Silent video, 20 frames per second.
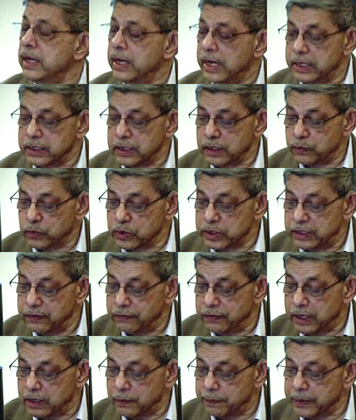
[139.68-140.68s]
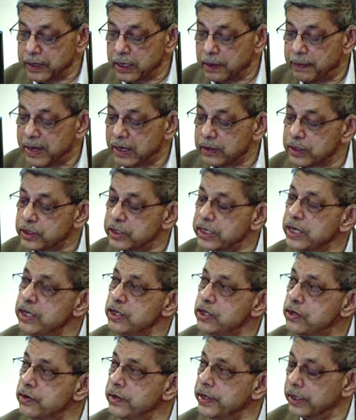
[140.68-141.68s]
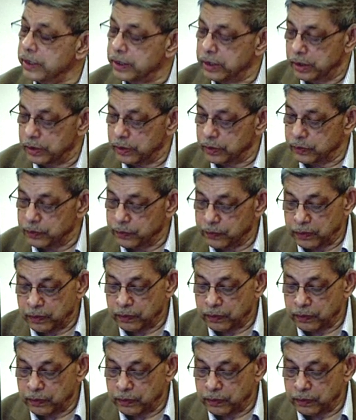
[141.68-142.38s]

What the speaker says: as it was developing about a century ago,